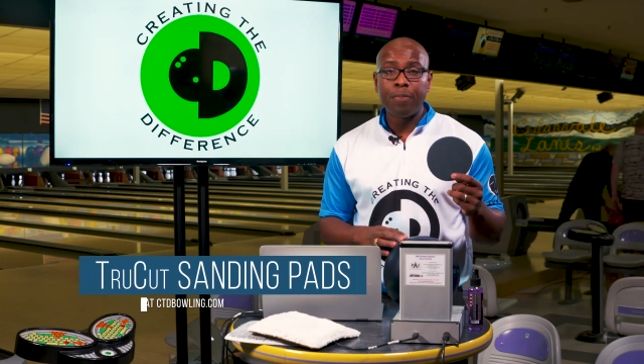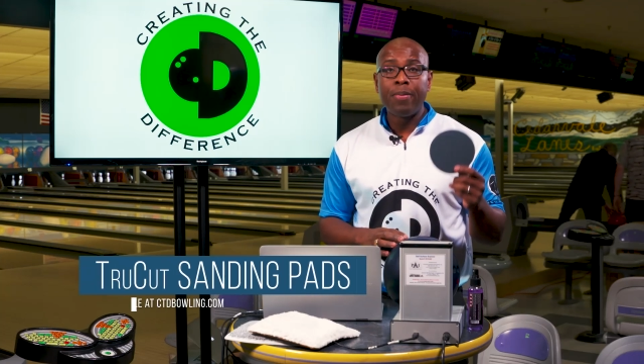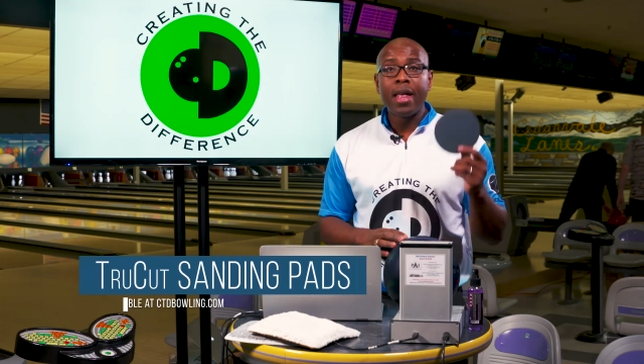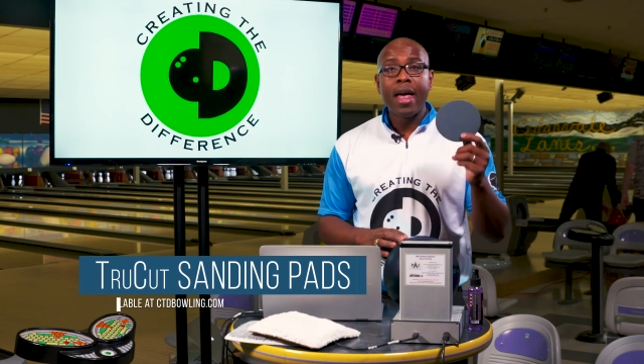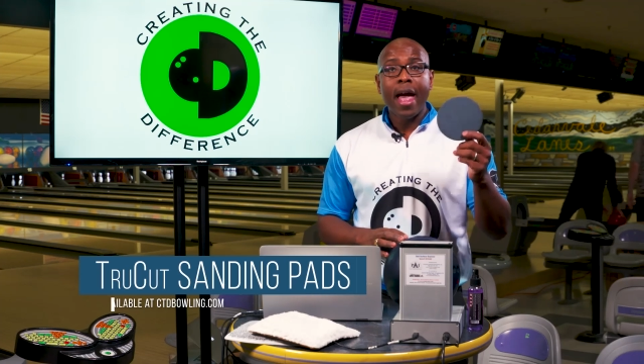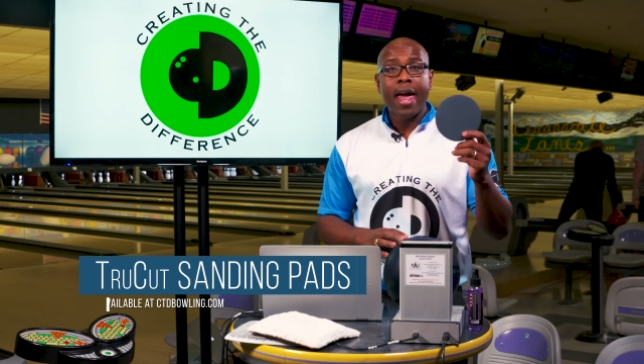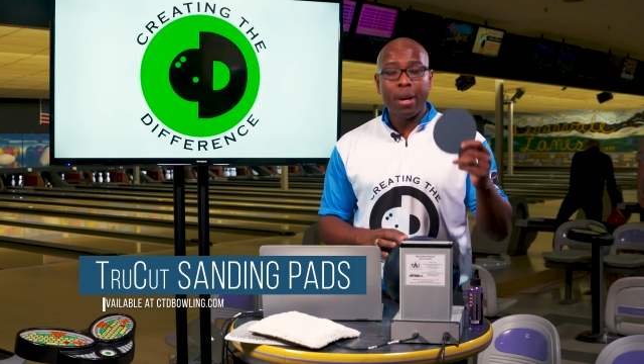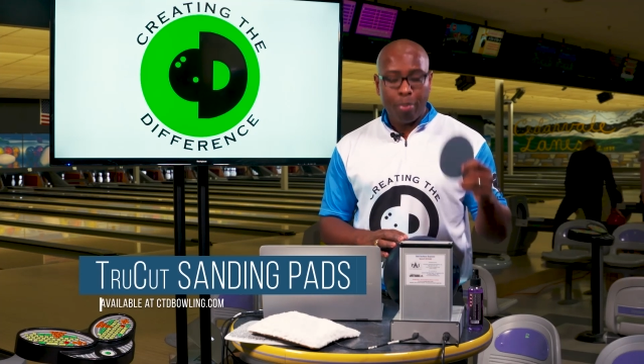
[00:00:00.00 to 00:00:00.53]

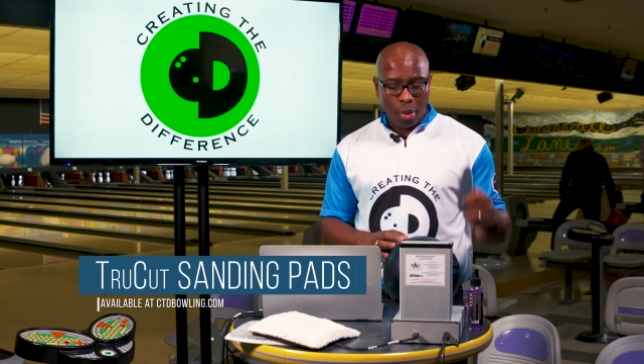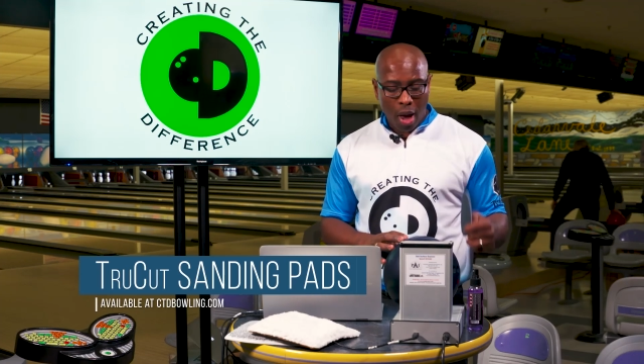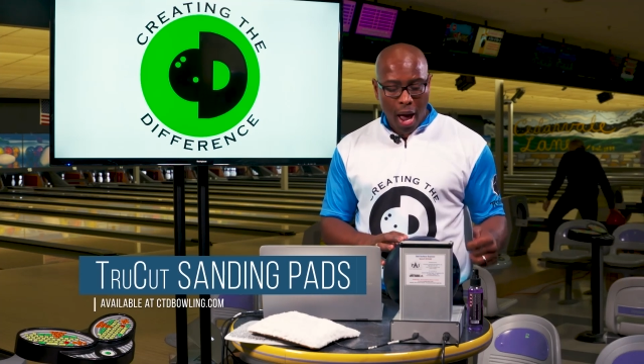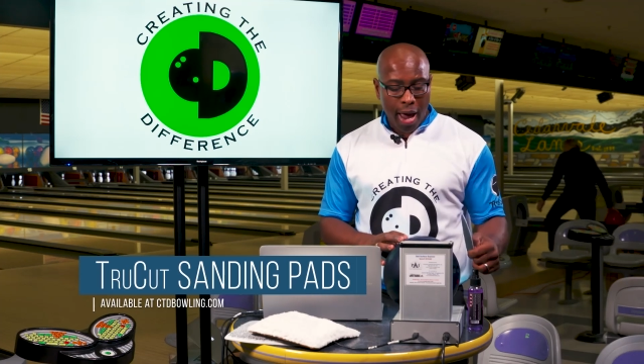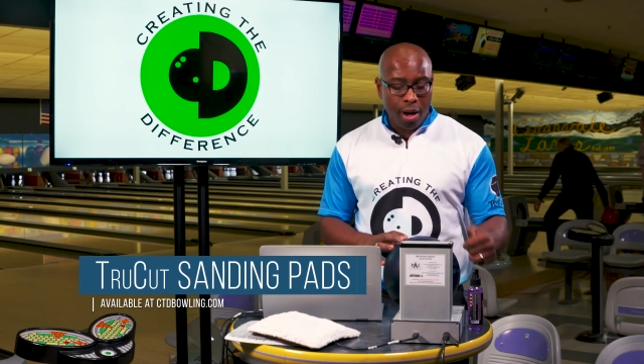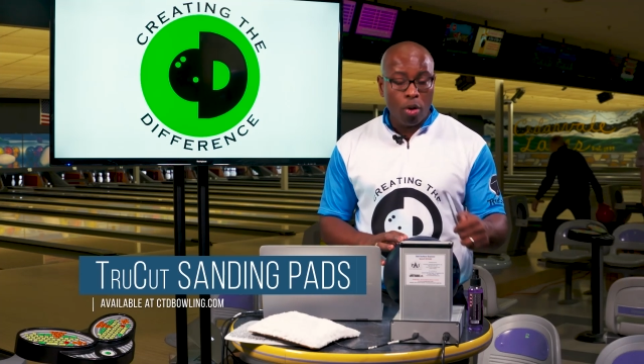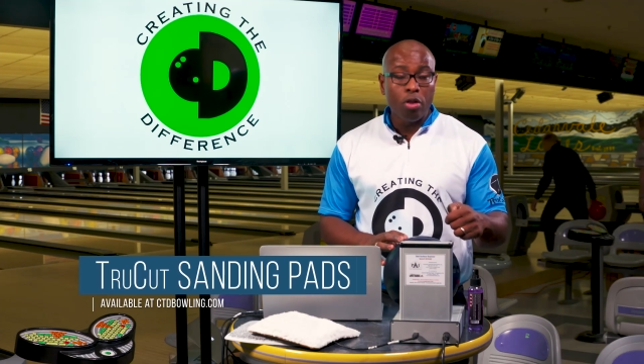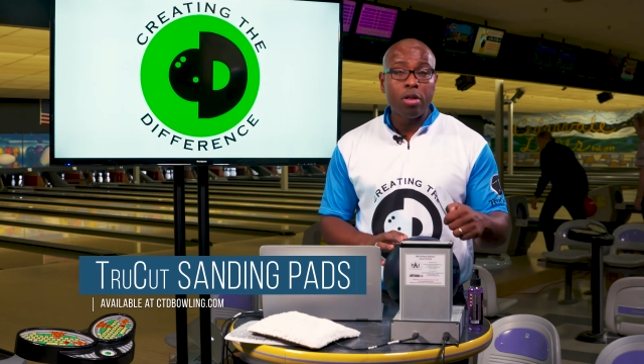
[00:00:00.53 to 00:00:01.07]
and
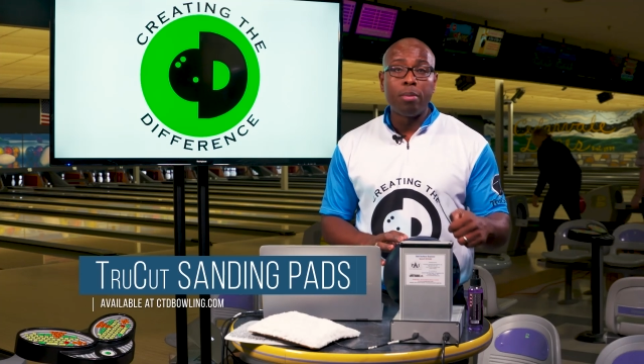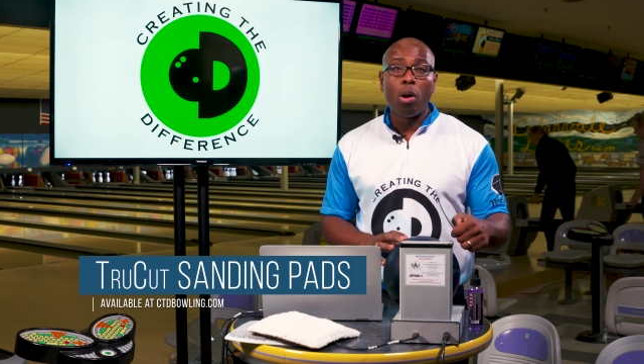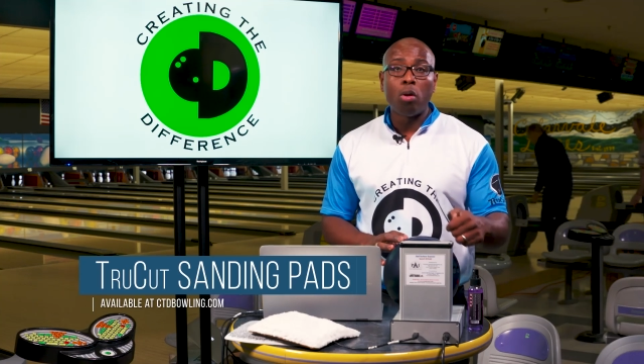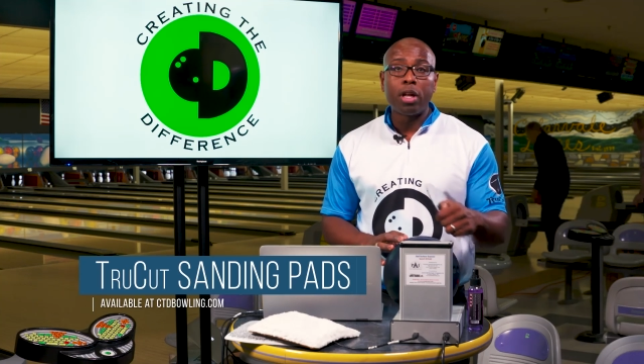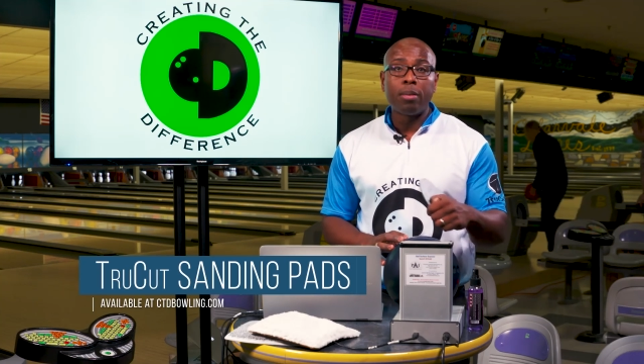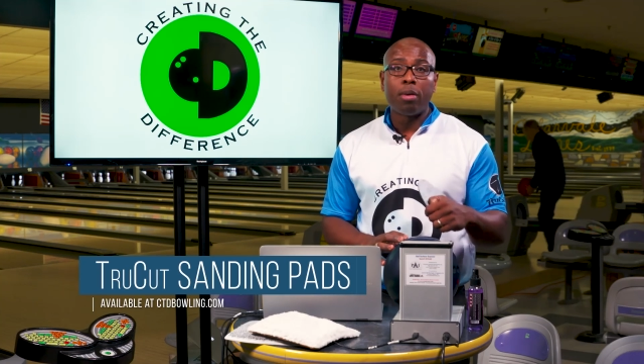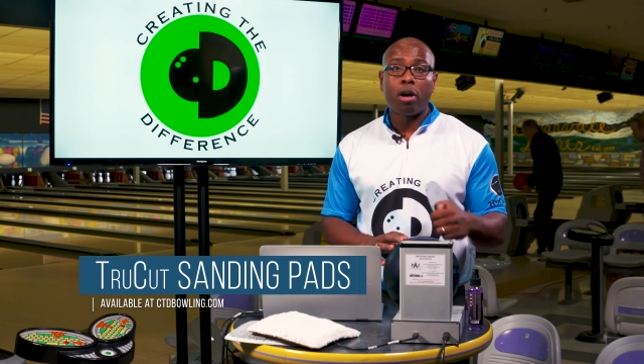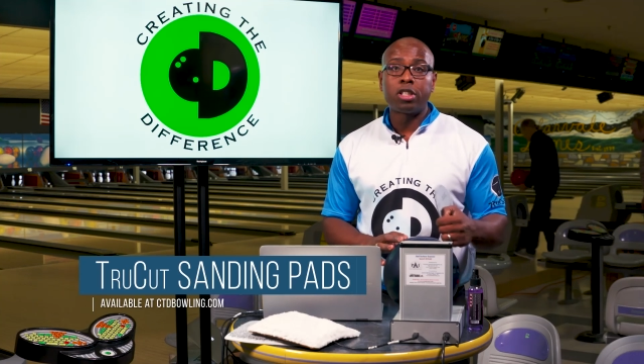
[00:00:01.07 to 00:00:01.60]
apply it on the
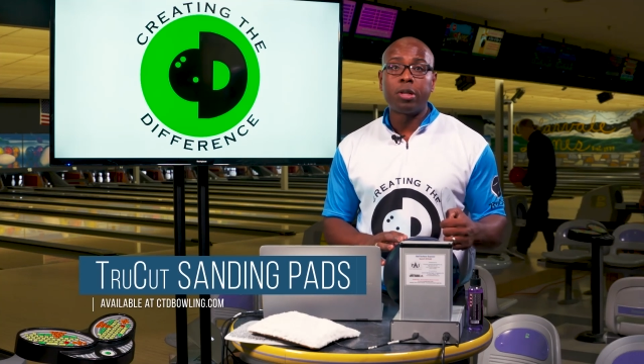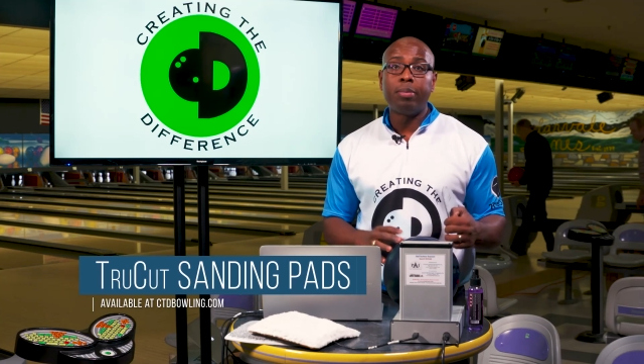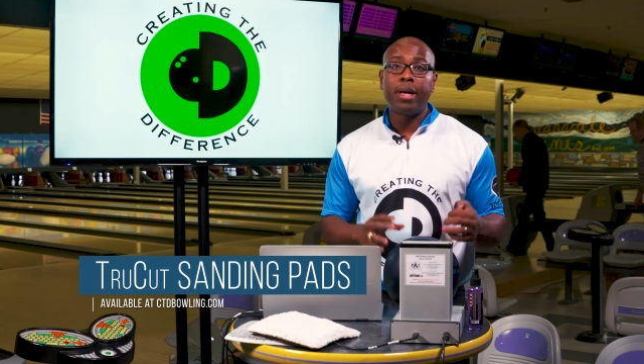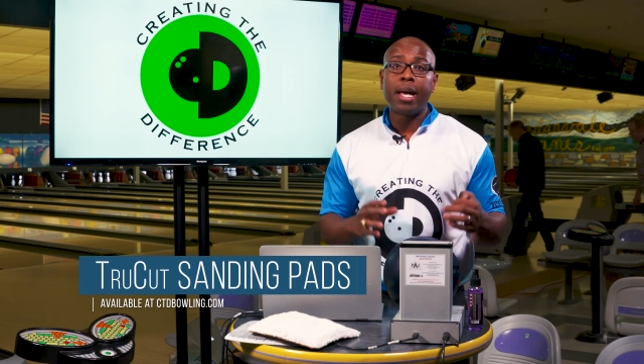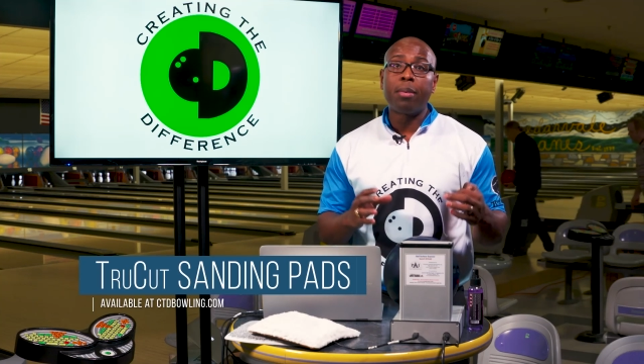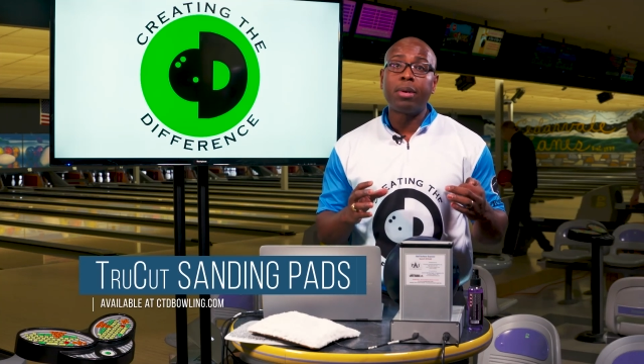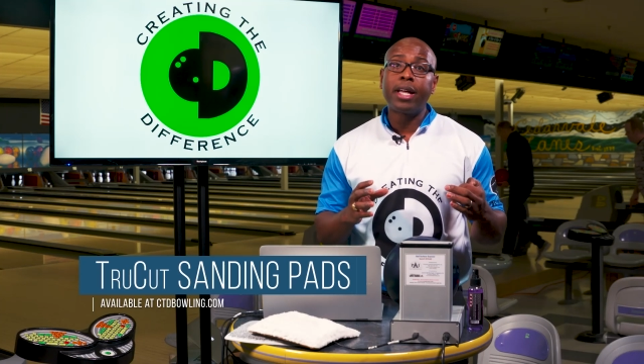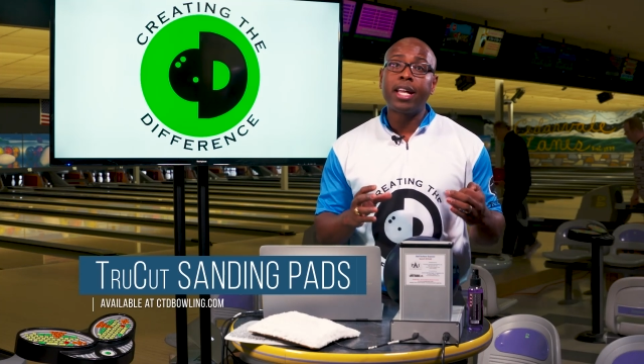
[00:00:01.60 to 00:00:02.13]
bowling ball to
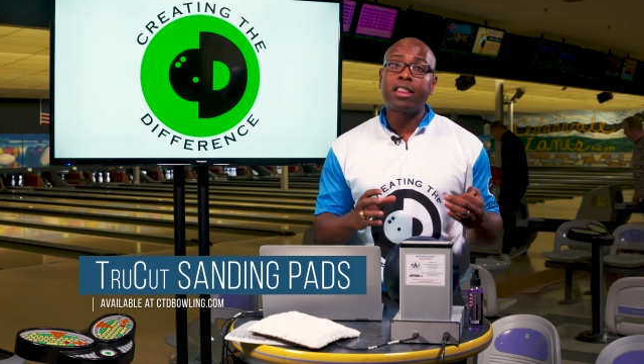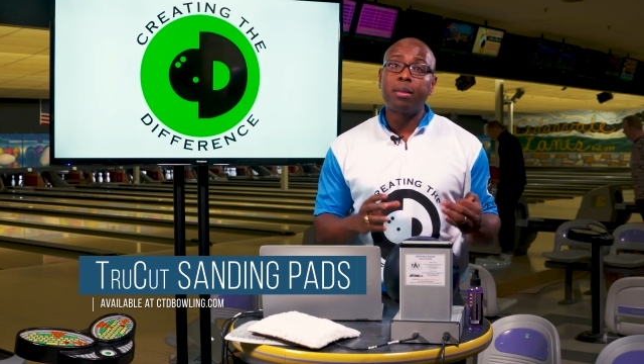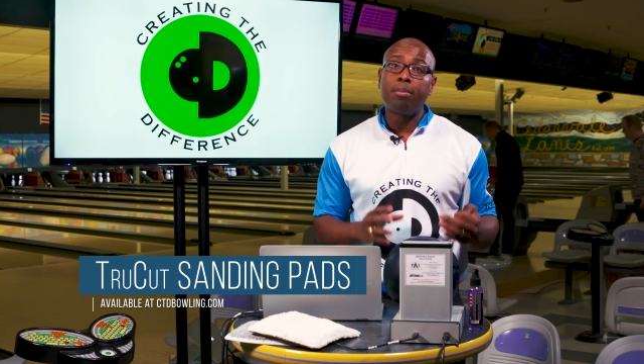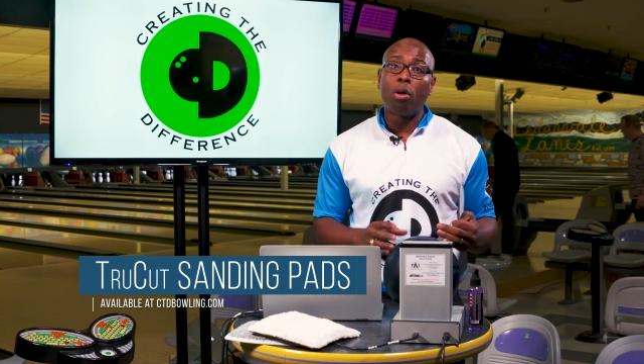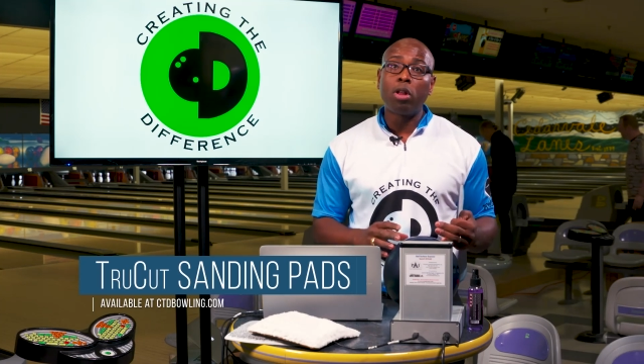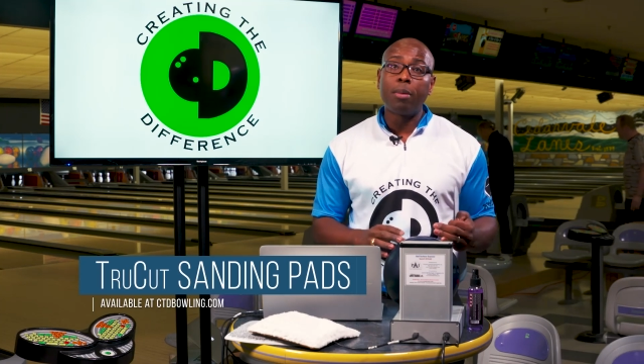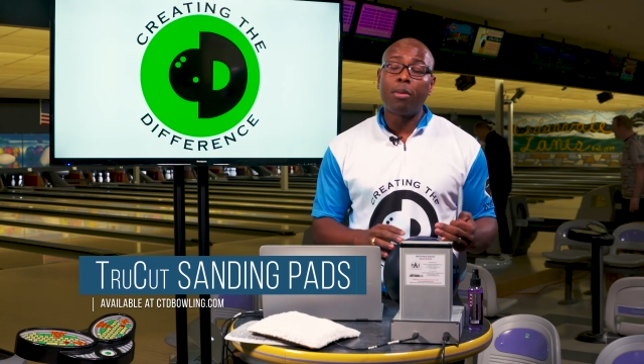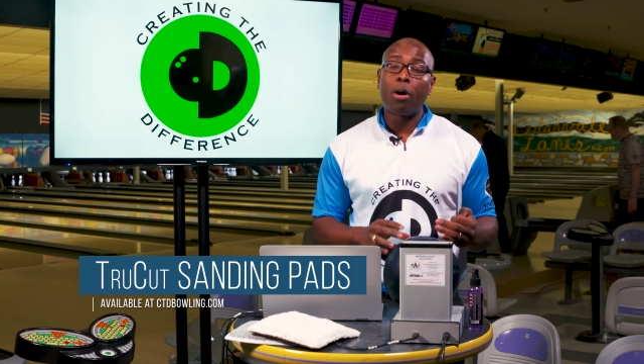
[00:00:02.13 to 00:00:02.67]
be able to get the
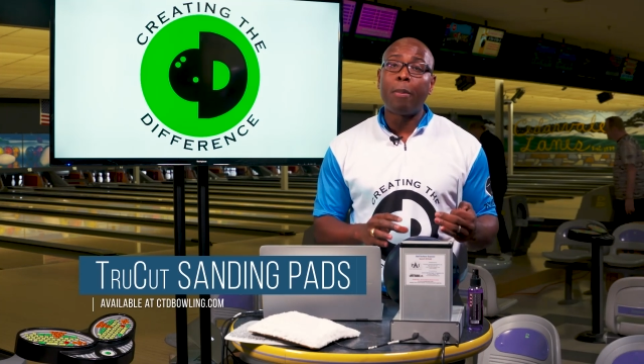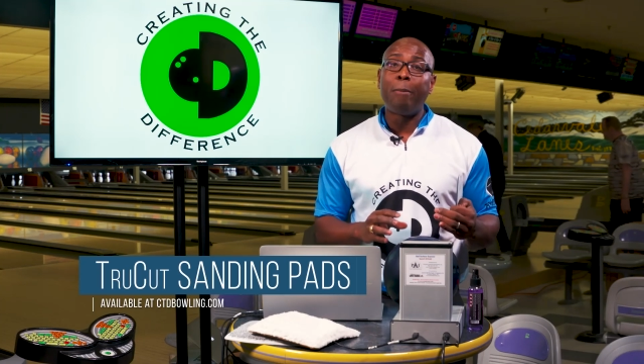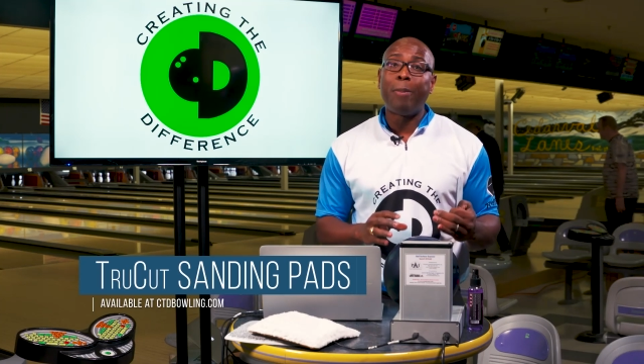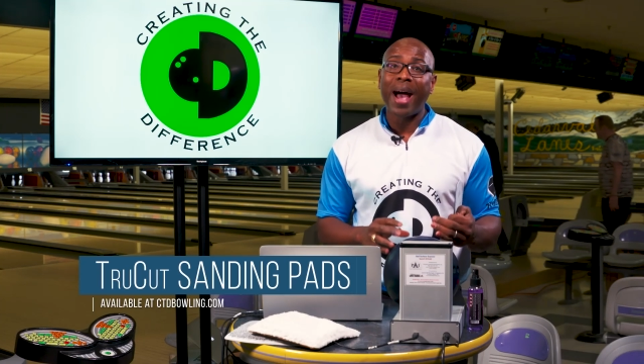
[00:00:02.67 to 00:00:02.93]
bowling ball